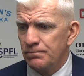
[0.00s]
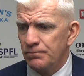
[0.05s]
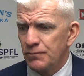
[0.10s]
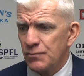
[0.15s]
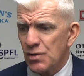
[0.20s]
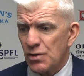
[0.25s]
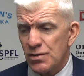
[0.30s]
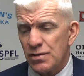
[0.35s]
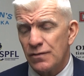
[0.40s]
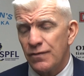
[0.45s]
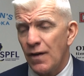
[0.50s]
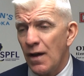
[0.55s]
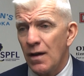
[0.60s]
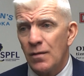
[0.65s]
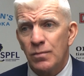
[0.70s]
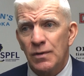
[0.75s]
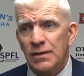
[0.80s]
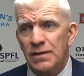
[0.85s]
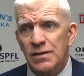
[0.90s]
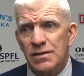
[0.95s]

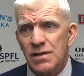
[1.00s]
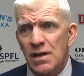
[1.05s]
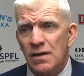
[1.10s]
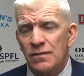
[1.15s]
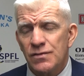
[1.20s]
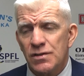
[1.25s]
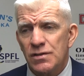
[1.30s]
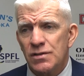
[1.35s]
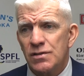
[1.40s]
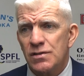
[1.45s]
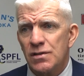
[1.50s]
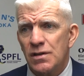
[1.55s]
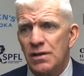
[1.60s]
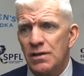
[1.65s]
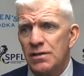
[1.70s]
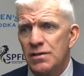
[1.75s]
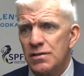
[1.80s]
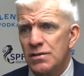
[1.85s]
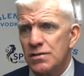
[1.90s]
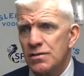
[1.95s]
justifiably deserves
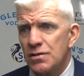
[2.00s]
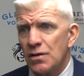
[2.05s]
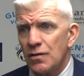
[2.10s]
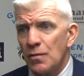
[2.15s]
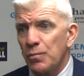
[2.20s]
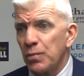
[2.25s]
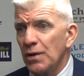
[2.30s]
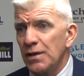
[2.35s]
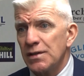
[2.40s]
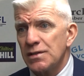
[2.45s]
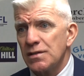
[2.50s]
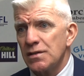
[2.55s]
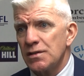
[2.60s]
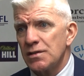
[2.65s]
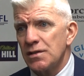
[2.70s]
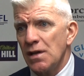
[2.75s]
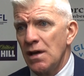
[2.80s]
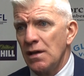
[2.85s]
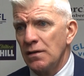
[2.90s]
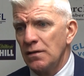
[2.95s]
his sort of place in the
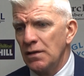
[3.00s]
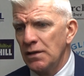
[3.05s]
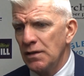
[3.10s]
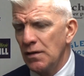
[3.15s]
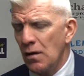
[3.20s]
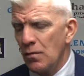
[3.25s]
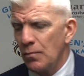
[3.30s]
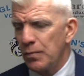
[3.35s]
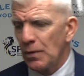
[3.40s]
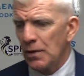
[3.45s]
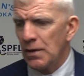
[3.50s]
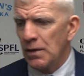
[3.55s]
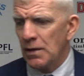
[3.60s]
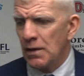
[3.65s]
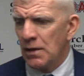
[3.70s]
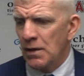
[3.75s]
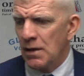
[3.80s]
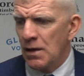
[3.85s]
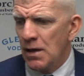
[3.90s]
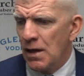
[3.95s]
starting lineup.
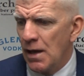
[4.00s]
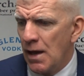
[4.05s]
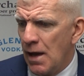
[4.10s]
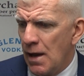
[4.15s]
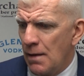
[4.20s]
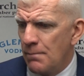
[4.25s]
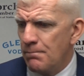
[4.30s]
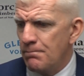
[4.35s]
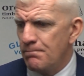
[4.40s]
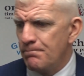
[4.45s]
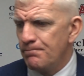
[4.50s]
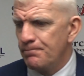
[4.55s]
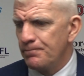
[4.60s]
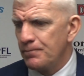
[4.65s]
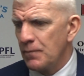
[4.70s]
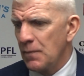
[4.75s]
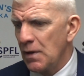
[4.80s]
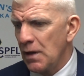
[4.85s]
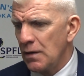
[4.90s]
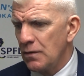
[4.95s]

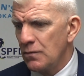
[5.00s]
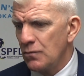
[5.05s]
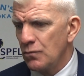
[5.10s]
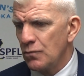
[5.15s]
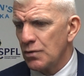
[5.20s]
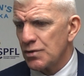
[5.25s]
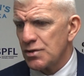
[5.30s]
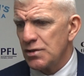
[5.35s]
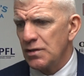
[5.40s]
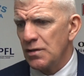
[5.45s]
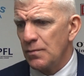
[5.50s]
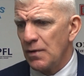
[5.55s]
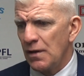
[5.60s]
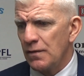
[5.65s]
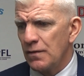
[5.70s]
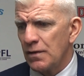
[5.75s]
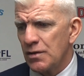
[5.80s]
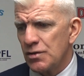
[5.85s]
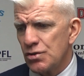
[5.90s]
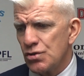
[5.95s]
And we're seeing about
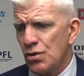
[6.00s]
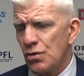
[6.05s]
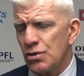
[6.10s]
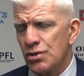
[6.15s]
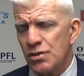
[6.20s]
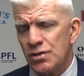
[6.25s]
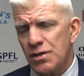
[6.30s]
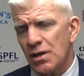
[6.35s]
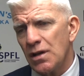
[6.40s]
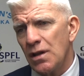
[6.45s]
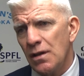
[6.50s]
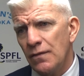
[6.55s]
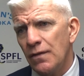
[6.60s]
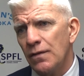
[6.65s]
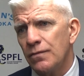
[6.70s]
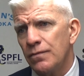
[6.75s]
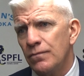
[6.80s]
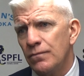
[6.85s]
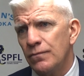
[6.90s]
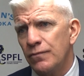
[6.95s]
it because Josh is a clever
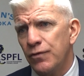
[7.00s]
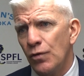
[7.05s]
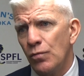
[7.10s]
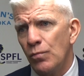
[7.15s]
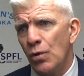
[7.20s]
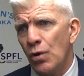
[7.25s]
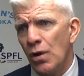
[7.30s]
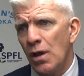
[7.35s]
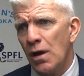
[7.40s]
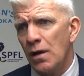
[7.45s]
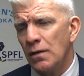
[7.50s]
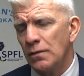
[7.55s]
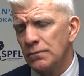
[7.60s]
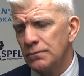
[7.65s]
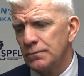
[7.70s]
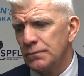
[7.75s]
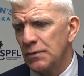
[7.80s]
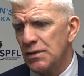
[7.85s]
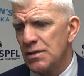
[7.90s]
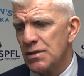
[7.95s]
footballer.
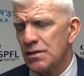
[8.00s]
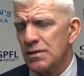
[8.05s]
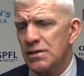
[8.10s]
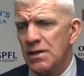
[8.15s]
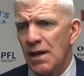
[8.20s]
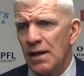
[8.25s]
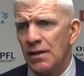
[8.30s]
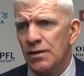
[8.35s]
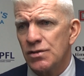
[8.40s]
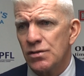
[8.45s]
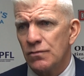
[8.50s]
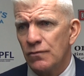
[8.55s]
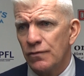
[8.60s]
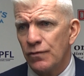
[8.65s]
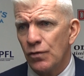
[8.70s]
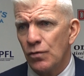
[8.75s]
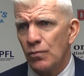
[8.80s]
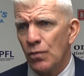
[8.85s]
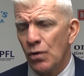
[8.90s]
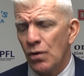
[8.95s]
He's an intelligent
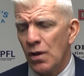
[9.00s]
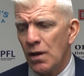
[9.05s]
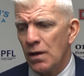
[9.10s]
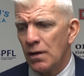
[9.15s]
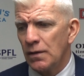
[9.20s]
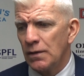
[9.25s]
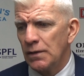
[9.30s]
footballer.